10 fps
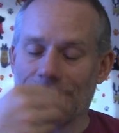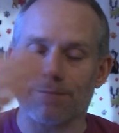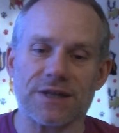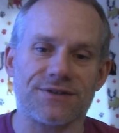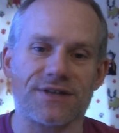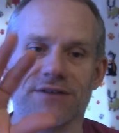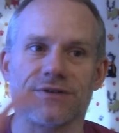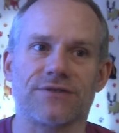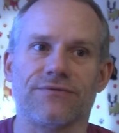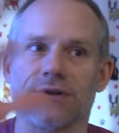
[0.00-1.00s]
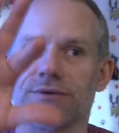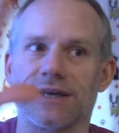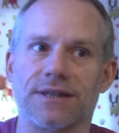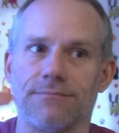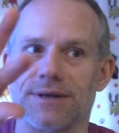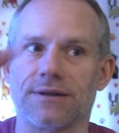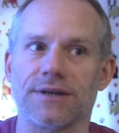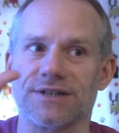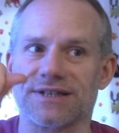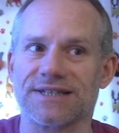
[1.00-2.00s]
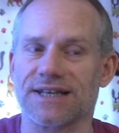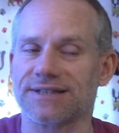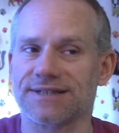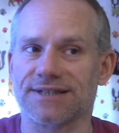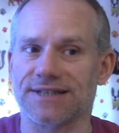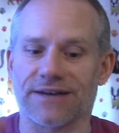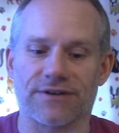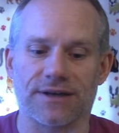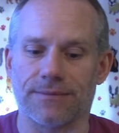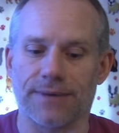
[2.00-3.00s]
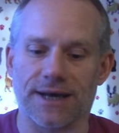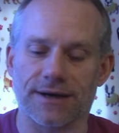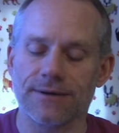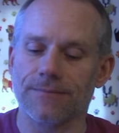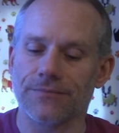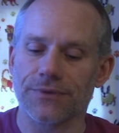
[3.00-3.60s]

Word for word: instead of just floating in the middle and just things just never get better.